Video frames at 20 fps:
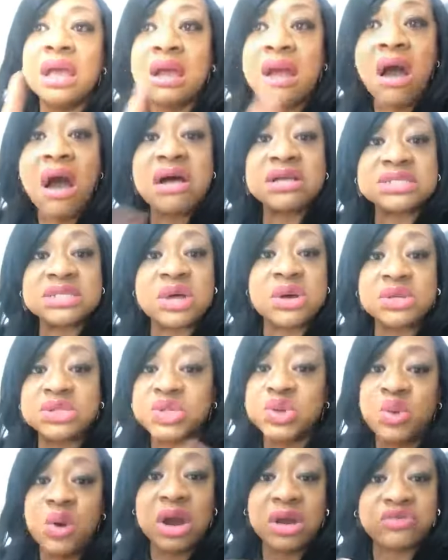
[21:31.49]
Cause
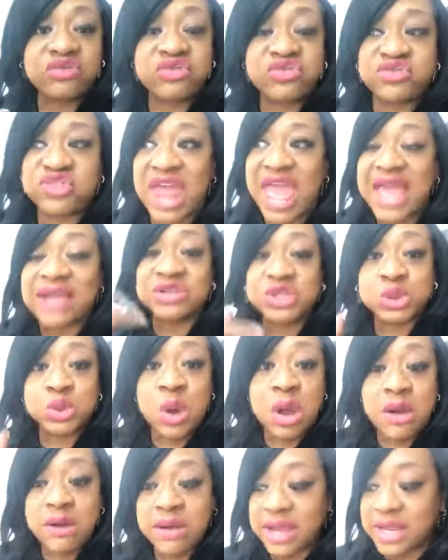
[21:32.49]
those who are
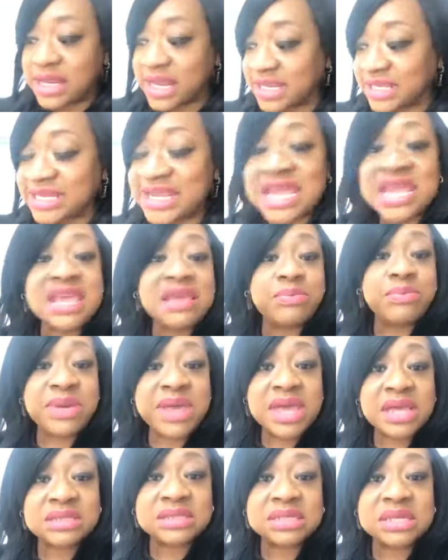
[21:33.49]
drawing and digging
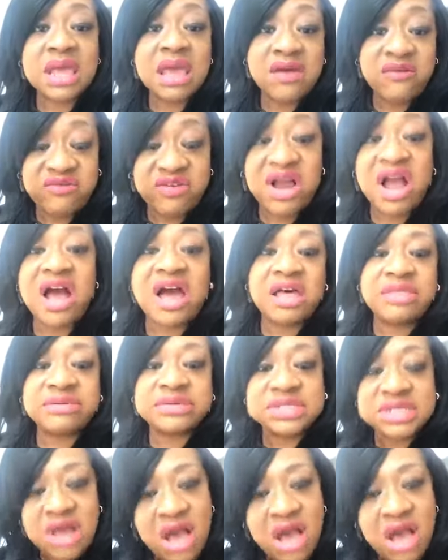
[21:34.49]
pits for others,